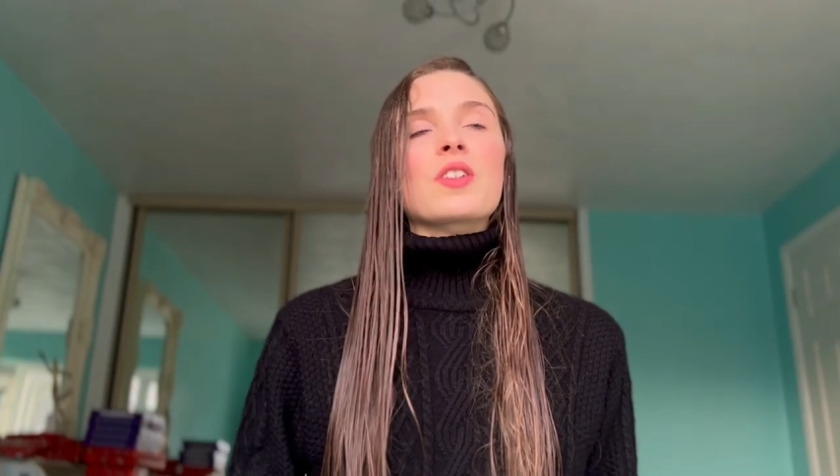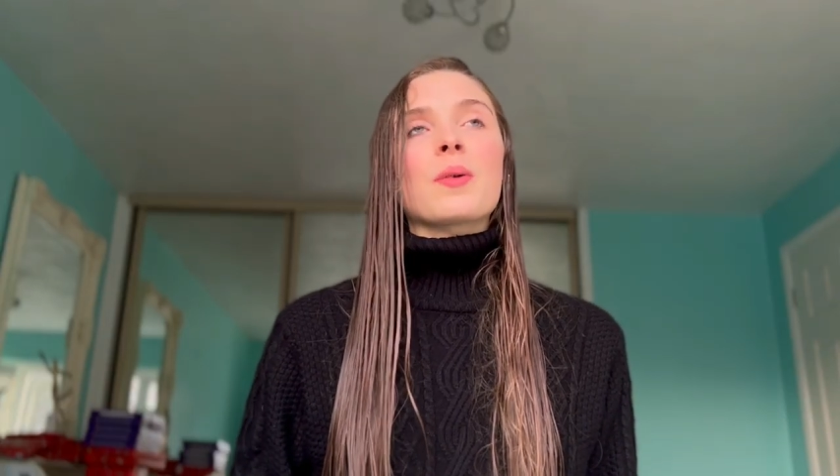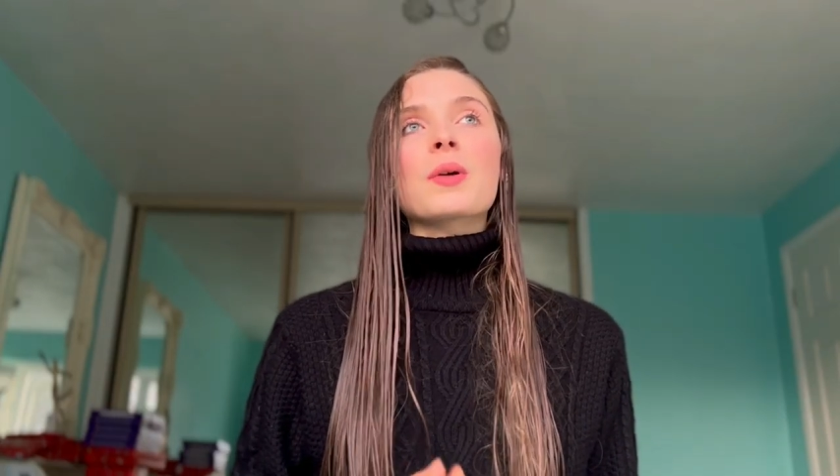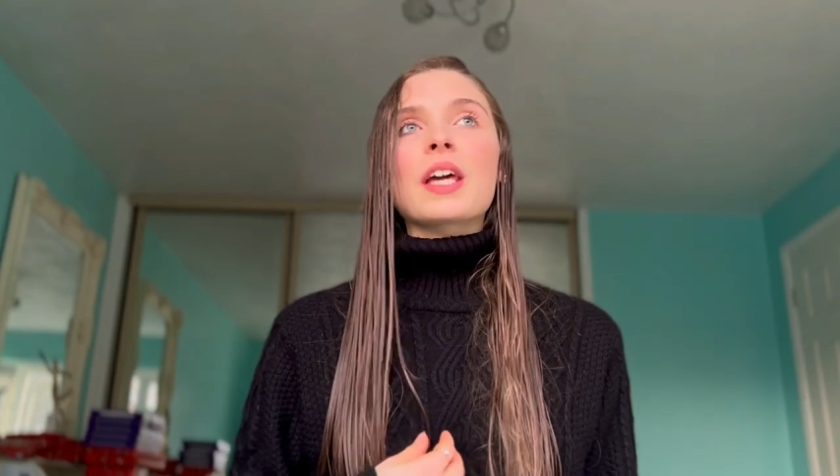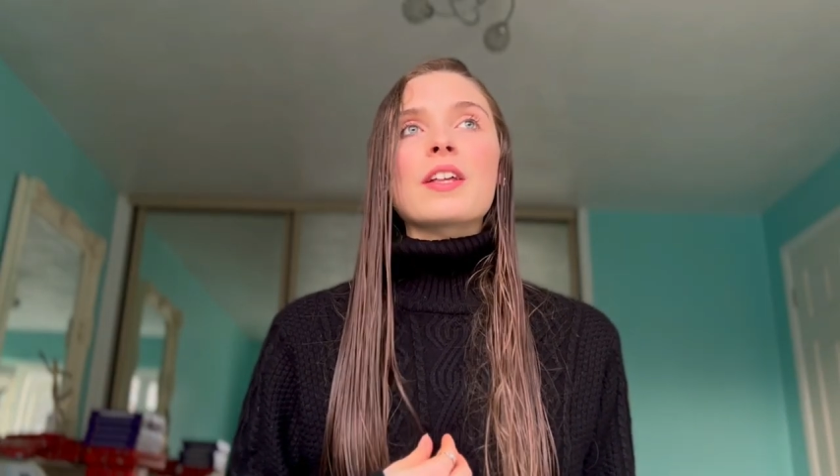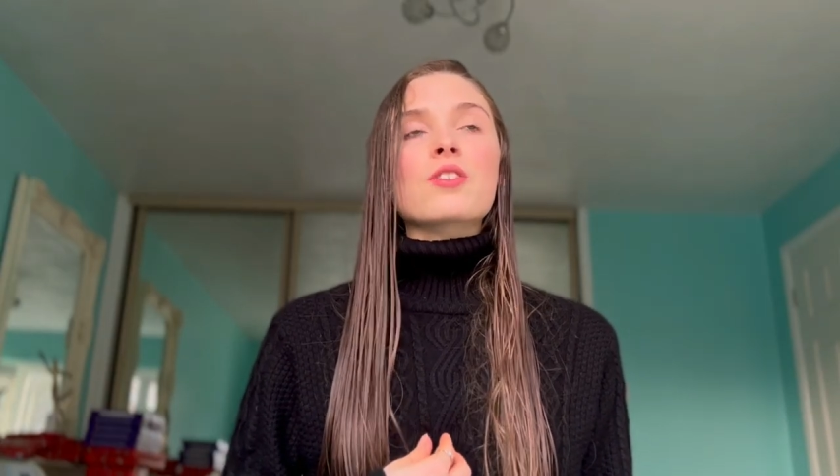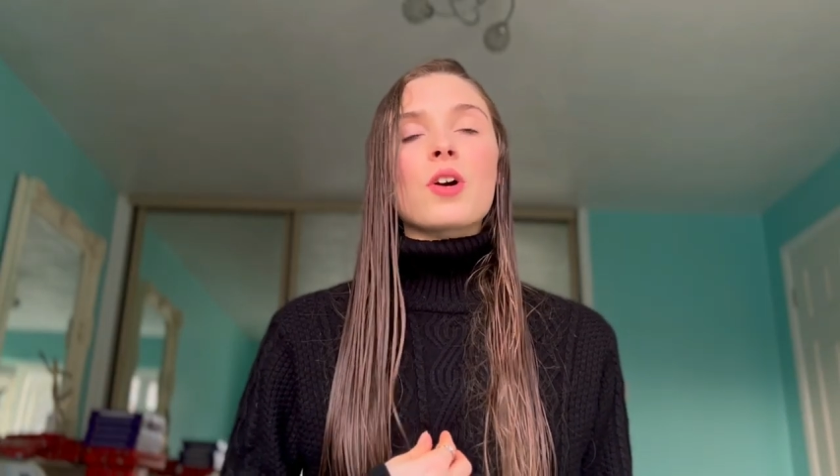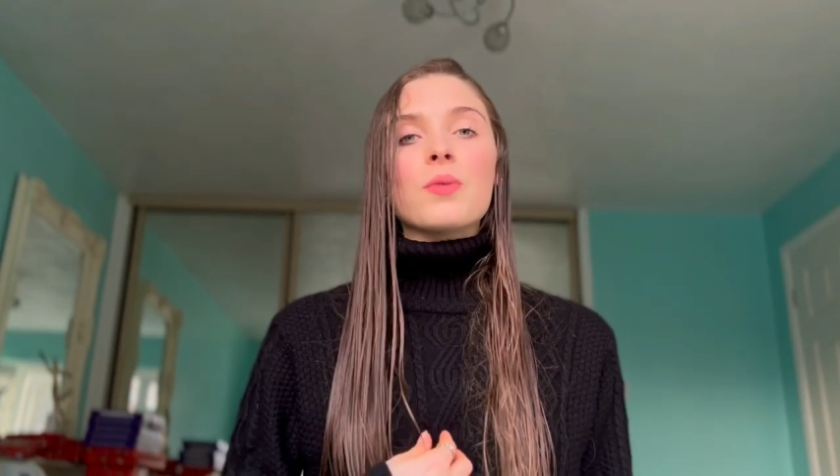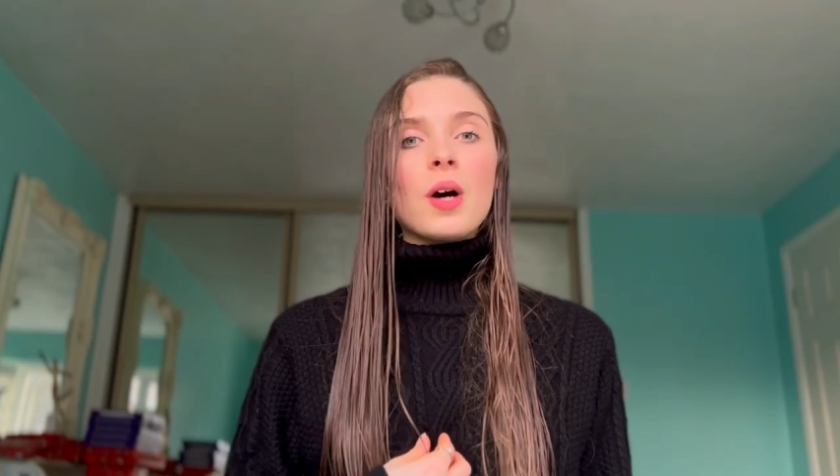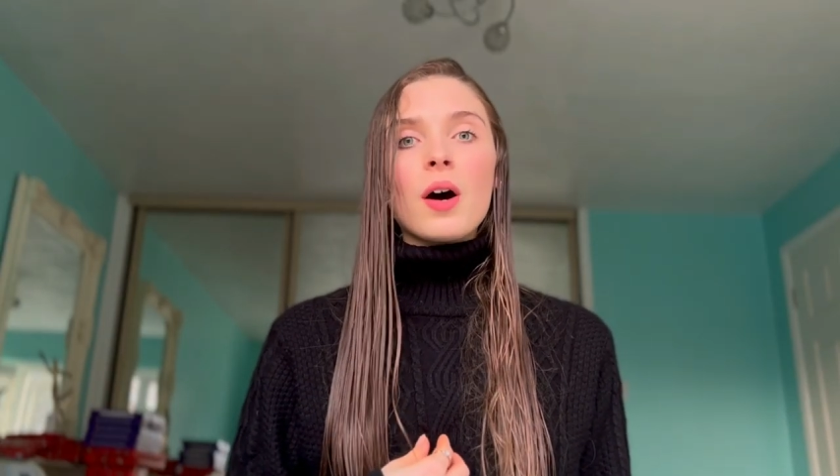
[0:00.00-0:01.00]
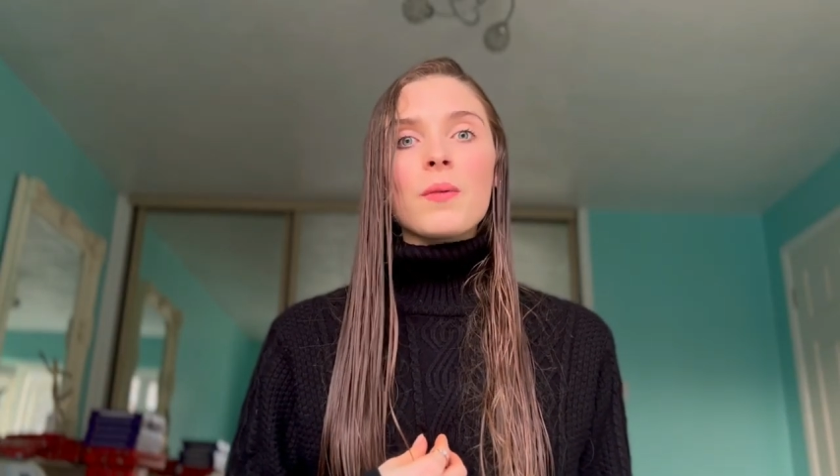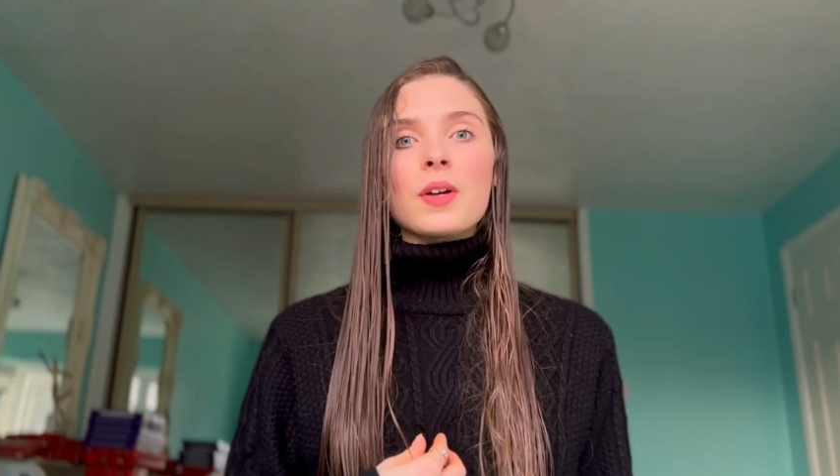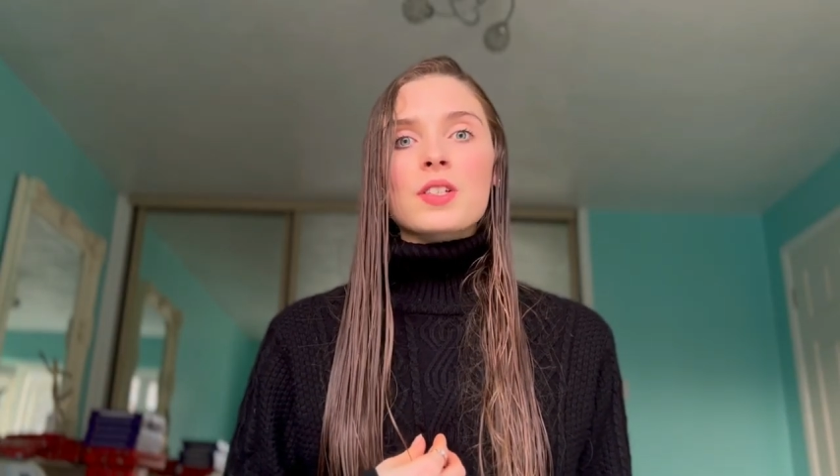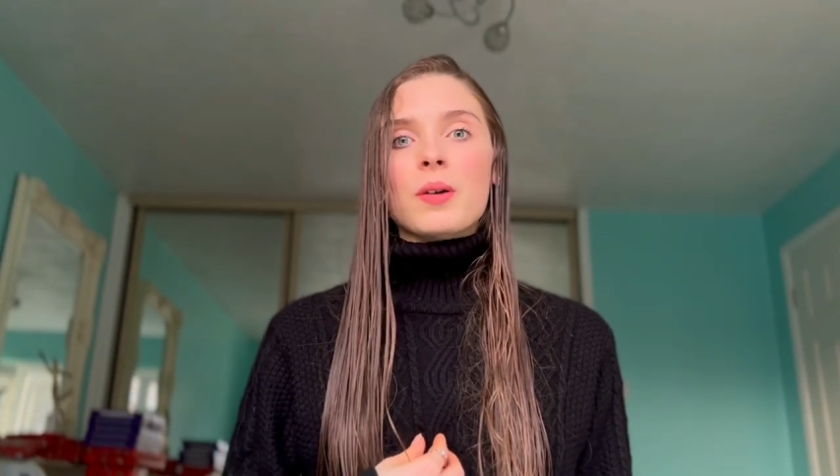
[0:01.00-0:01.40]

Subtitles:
I would get so nervous.